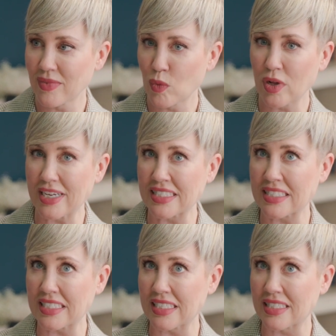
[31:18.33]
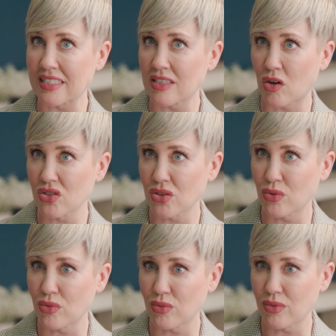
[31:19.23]
Well, right? It's
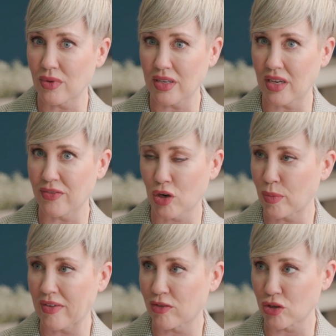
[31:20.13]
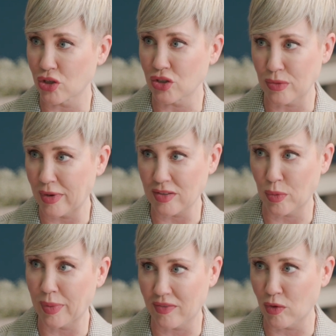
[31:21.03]
also, if you're going to pay for insurance, you might as
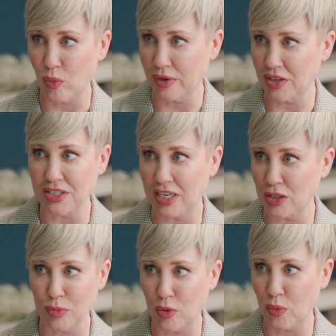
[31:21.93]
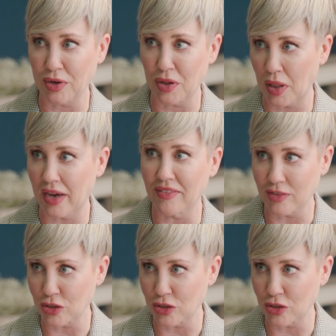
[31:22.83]
well pay for real, tangible, real life